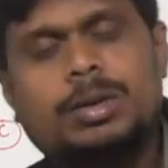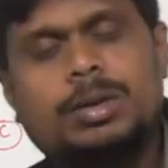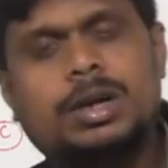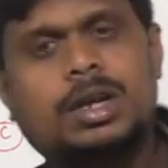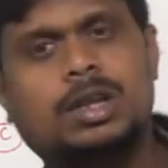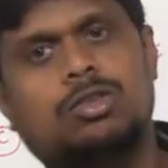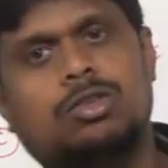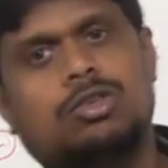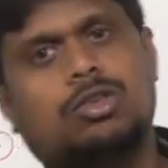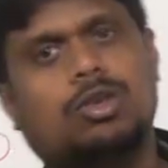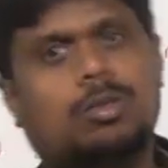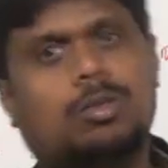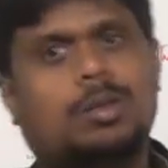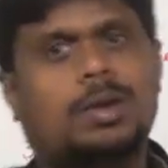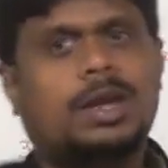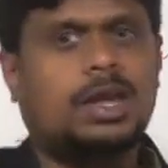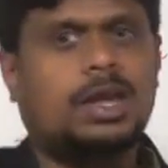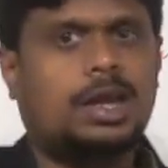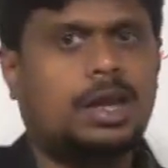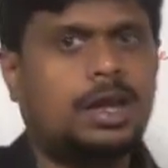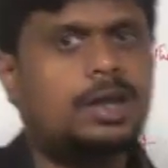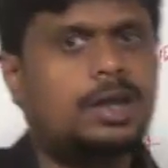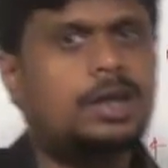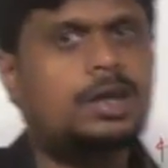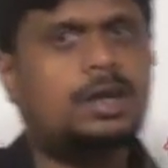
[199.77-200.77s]
be divisible by
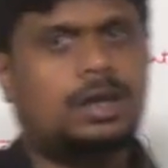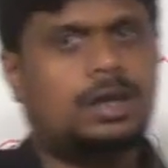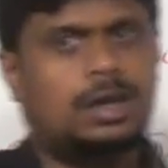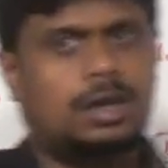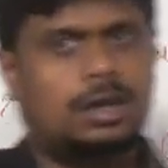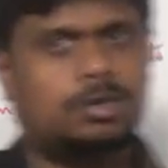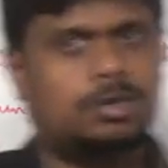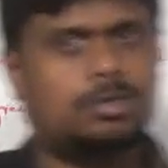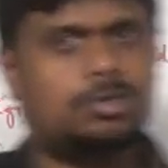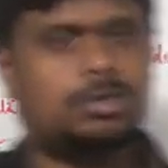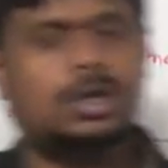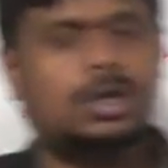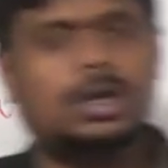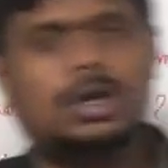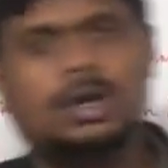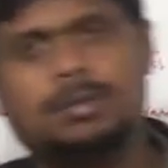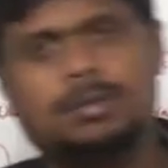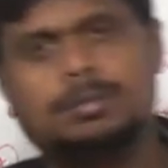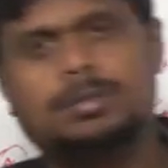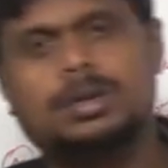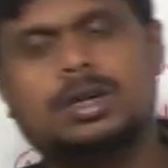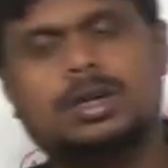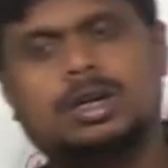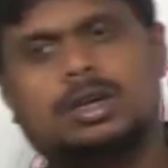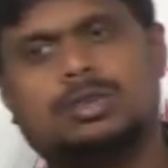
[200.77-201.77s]
8 is
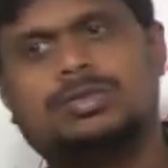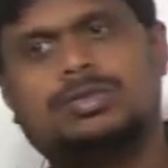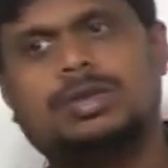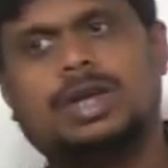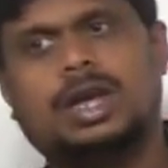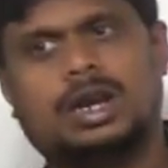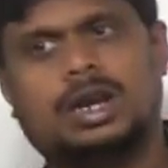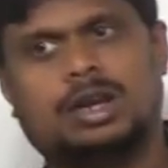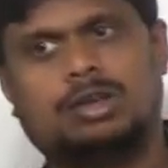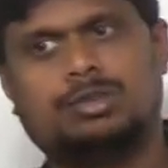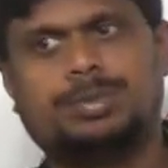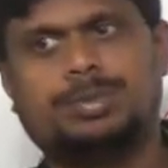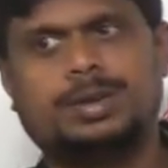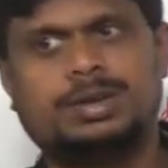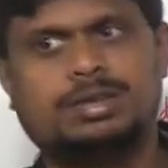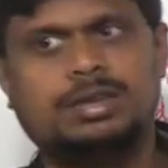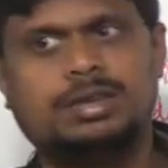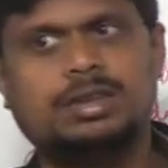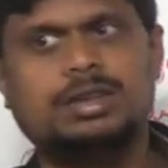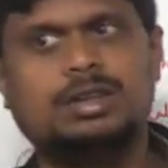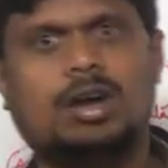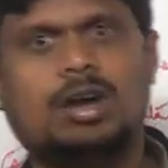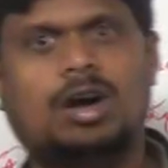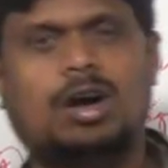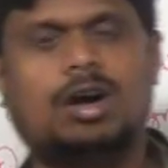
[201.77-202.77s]
because we are
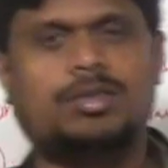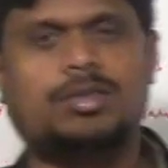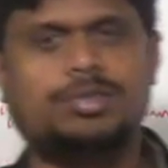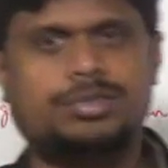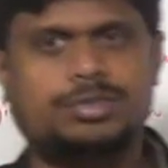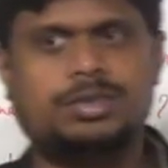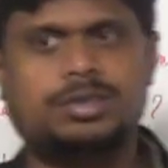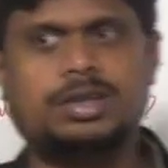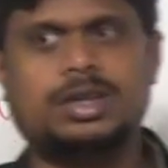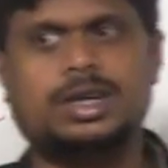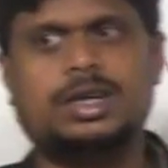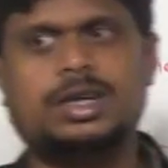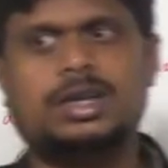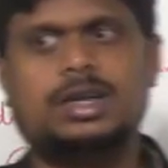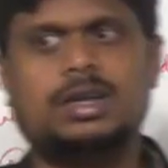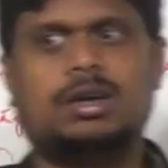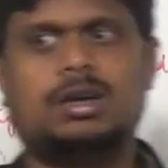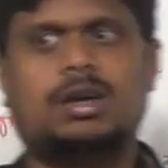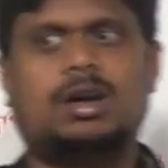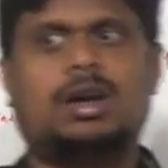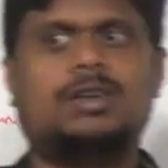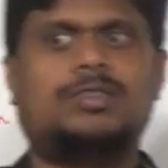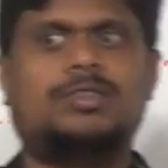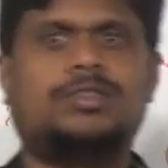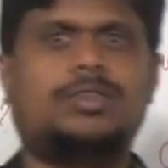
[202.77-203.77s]
expressing the offset
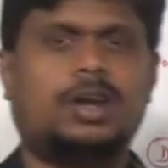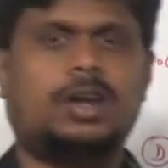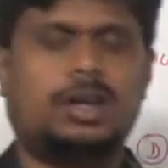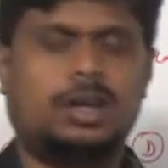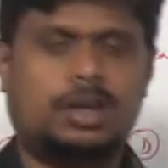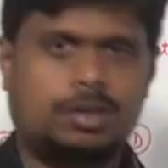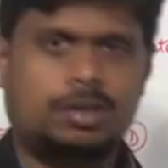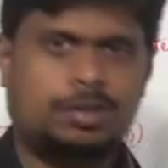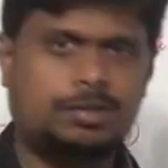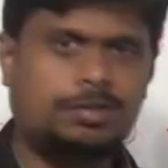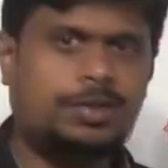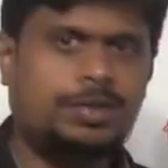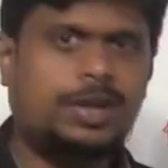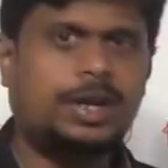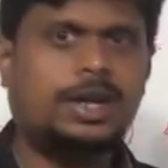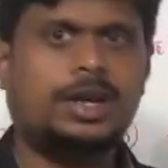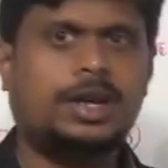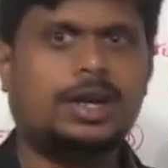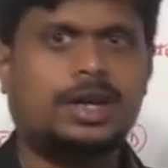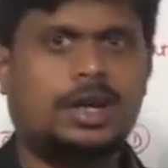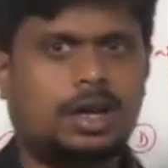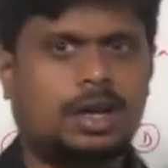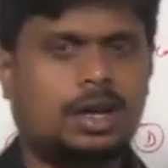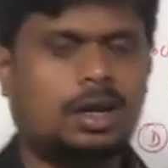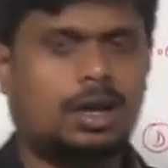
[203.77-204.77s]
of every
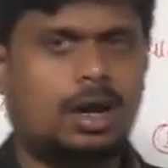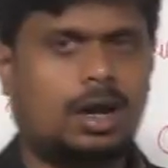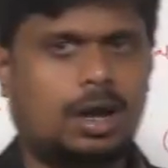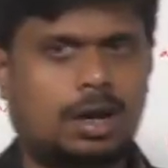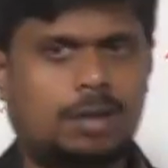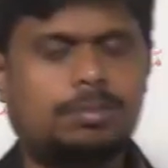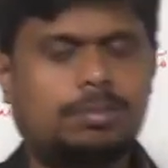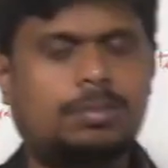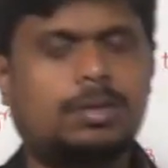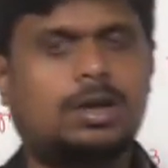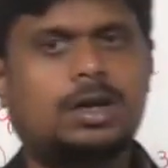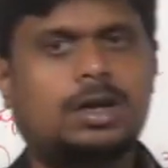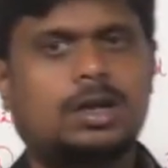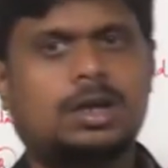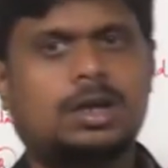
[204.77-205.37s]
datagram.